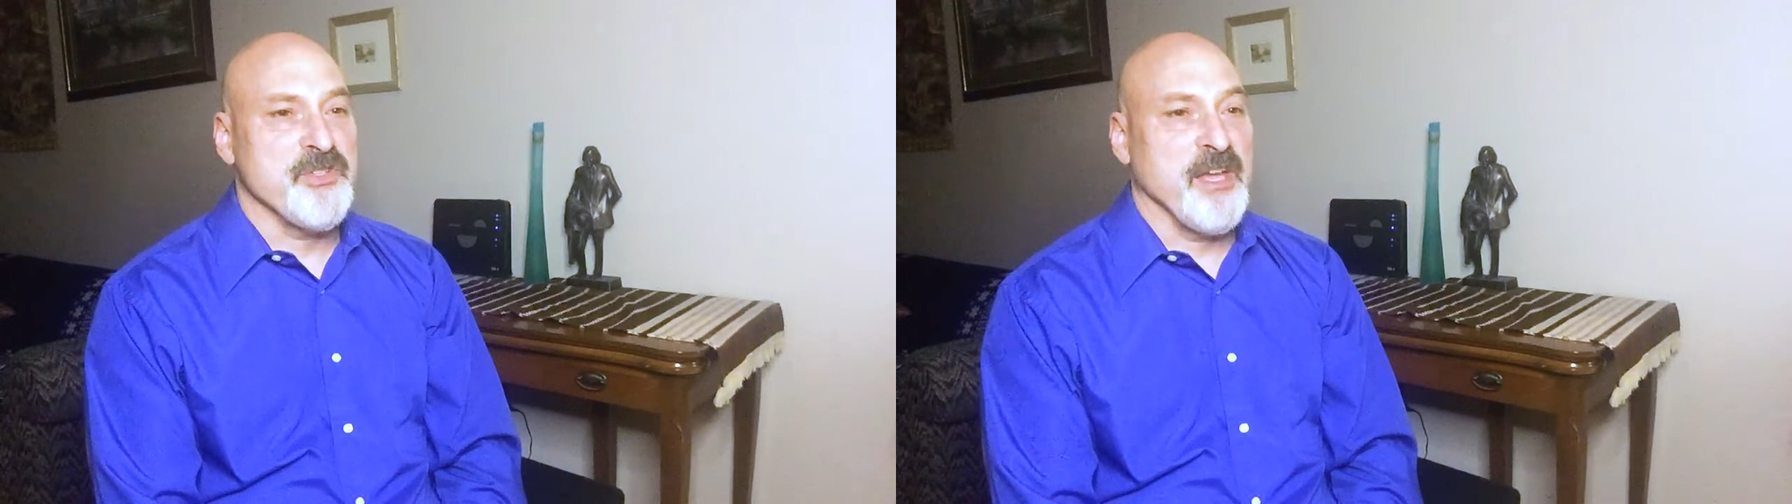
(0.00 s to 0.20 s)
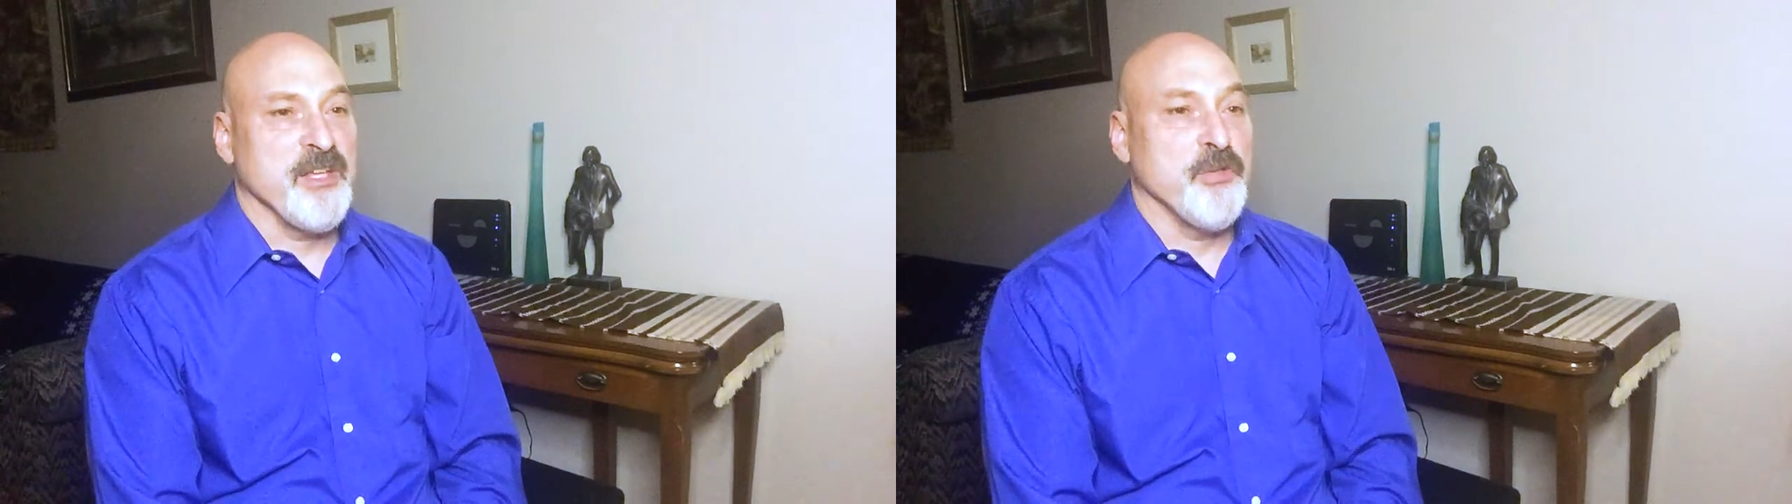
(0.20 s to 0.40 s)

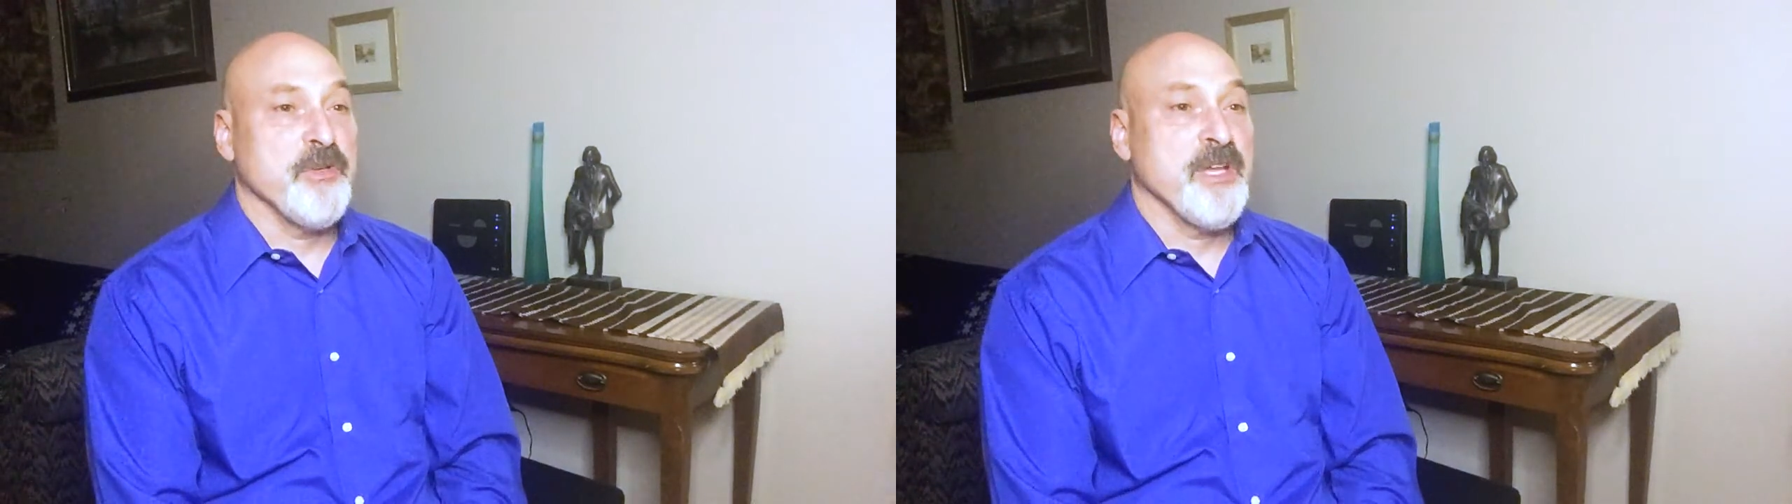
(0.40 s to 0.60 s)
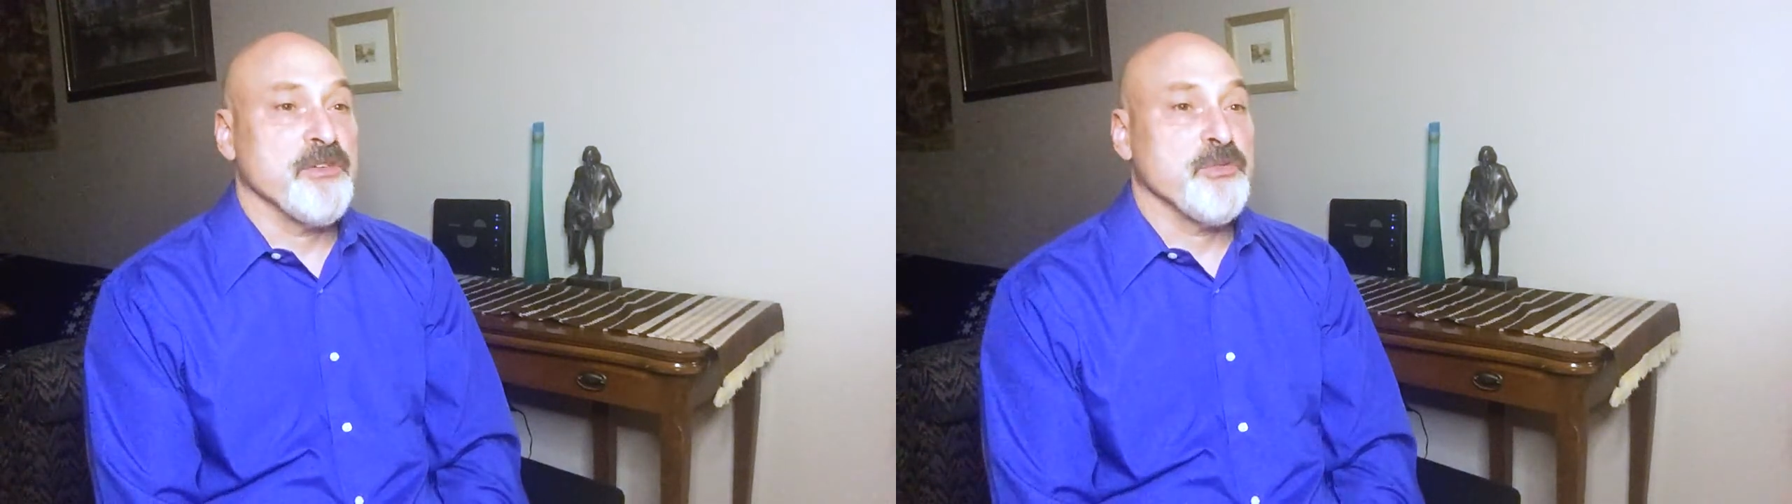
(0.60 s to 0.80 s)
that you
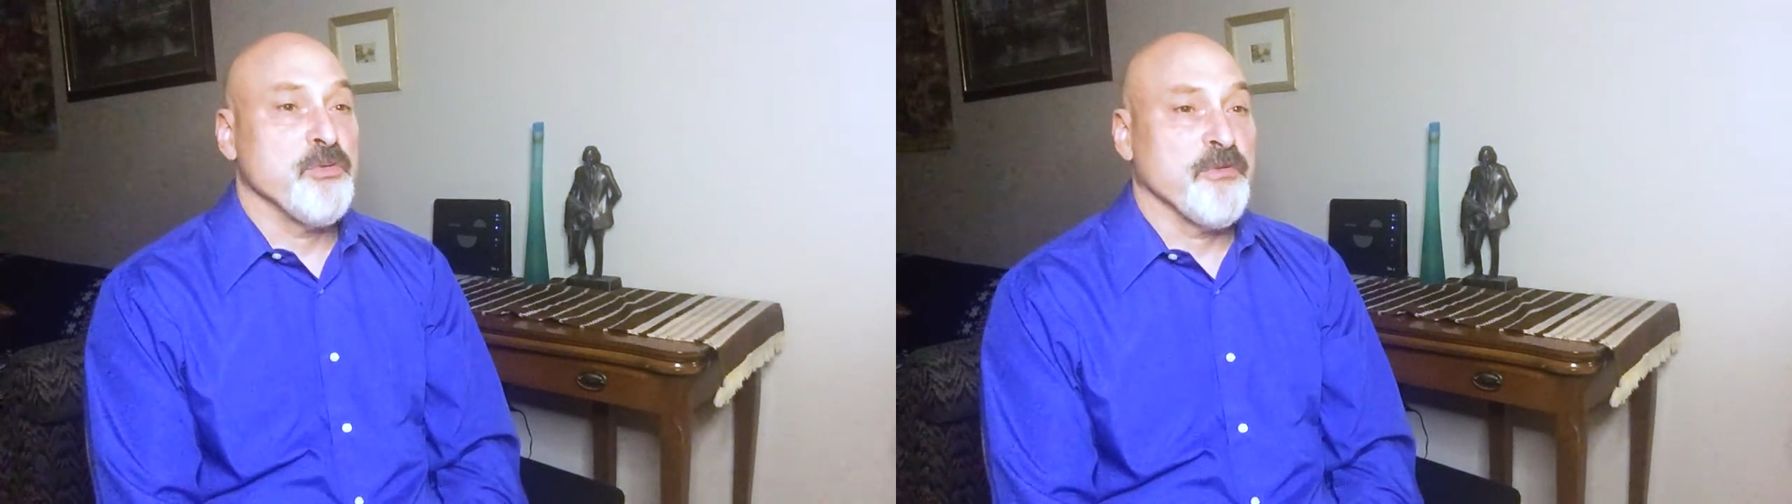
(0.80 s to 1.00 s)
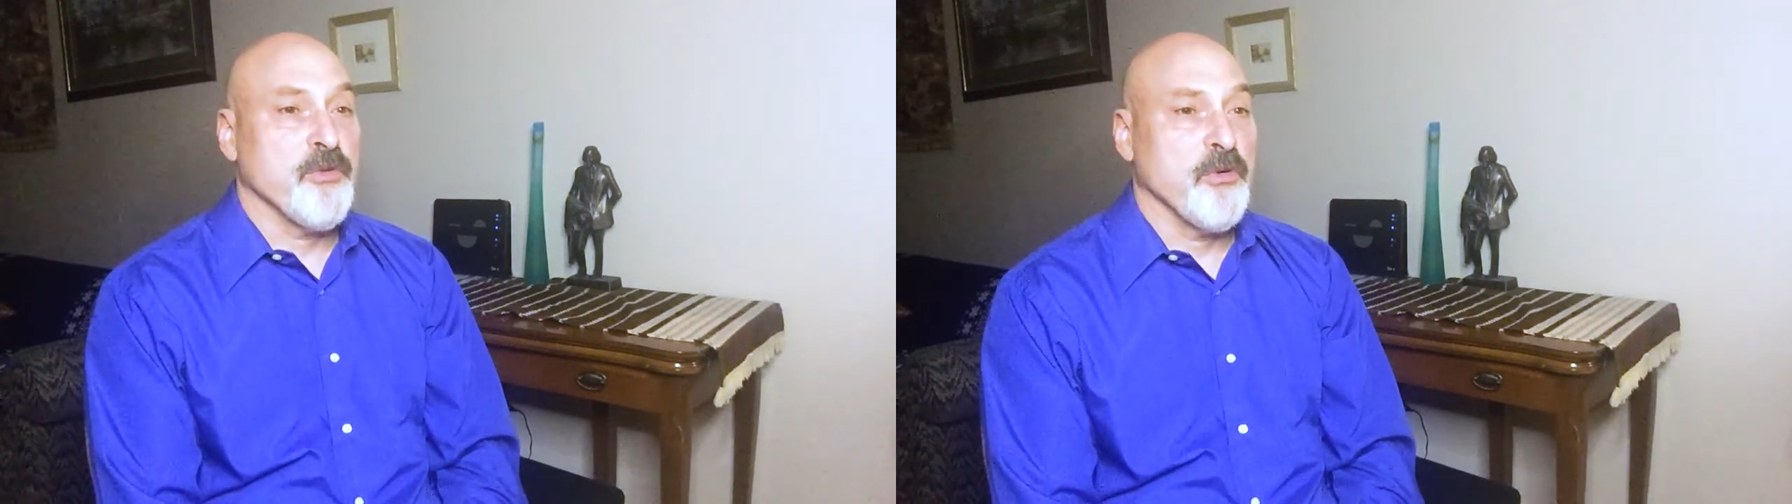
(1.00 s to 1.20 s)
get
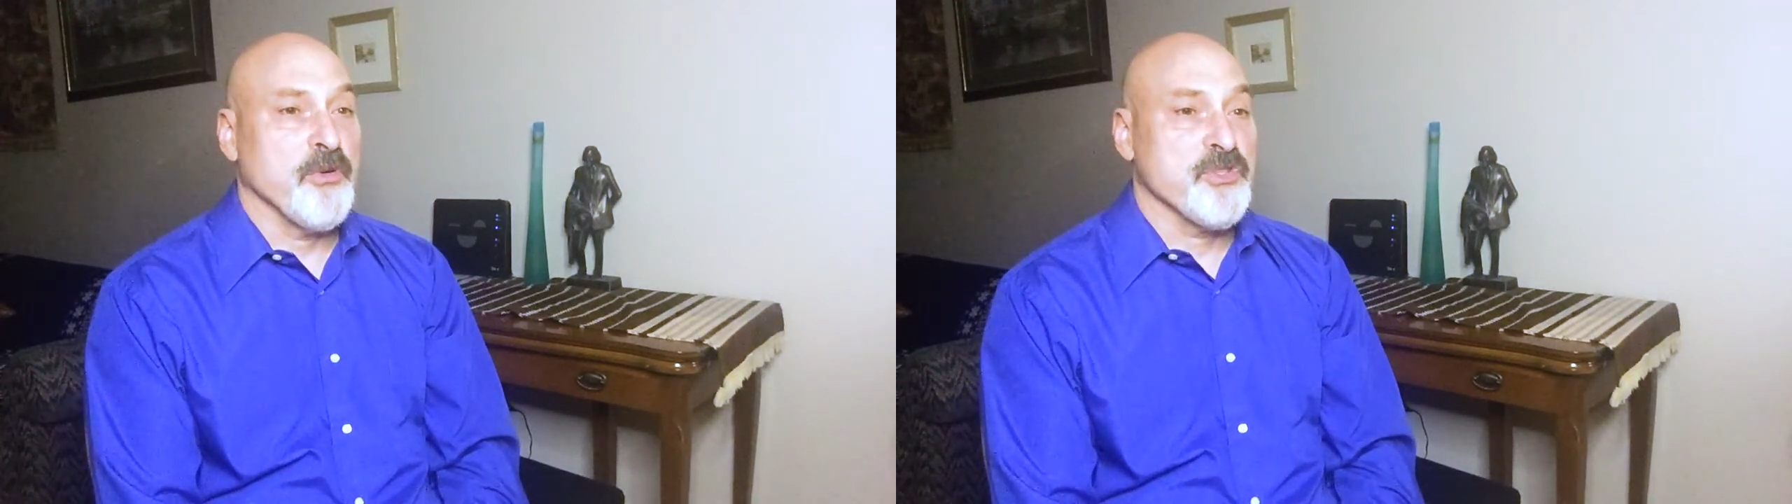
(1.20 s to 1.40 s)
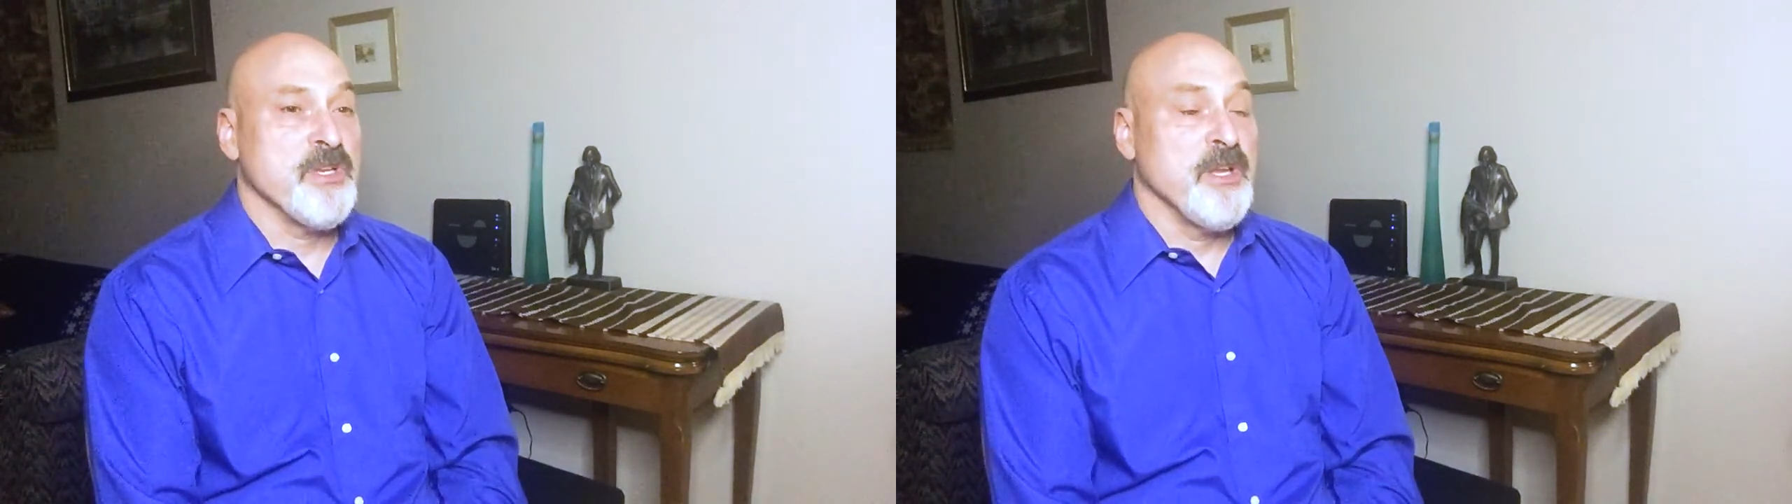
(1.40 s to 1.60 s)
to, of
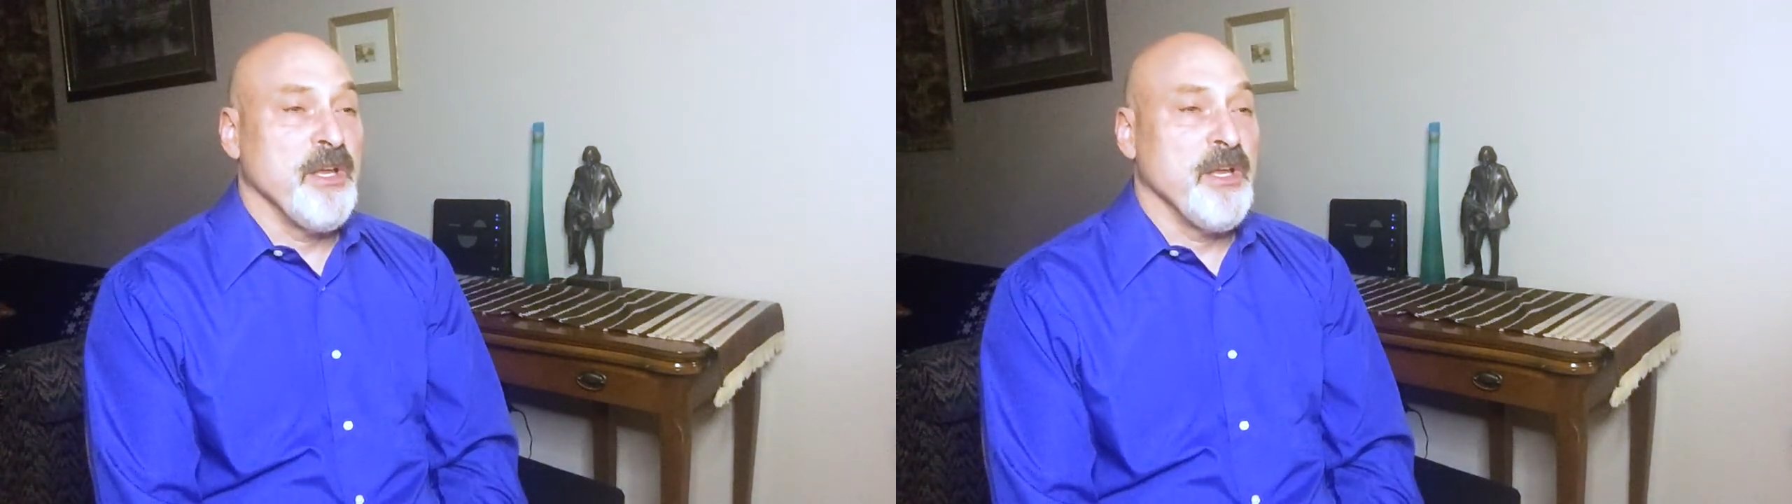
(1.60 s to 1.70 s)
course,